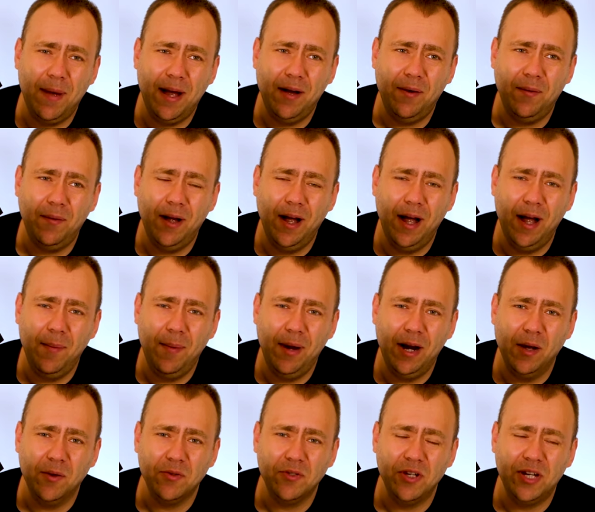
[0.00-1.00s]
out, um,
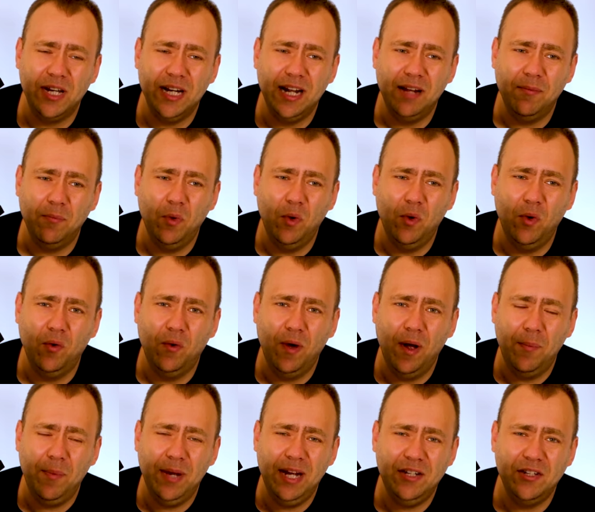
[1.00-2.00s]
and I was looking at more
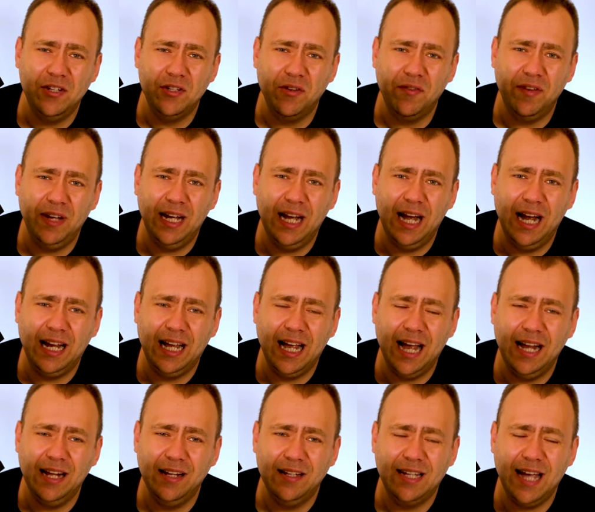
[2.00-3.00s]
uh, pictures of it and
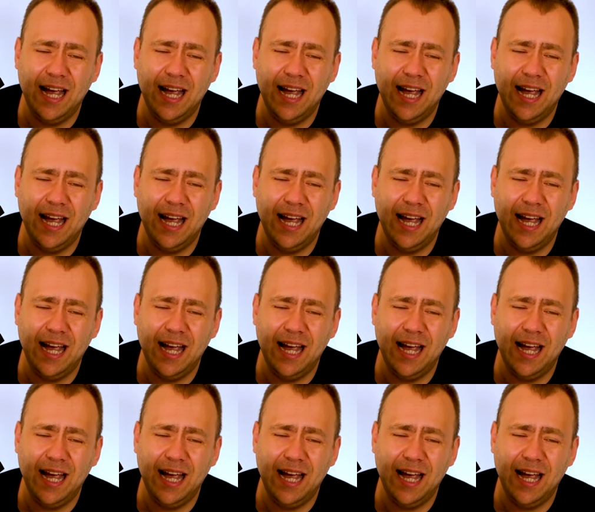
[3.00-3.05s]
get,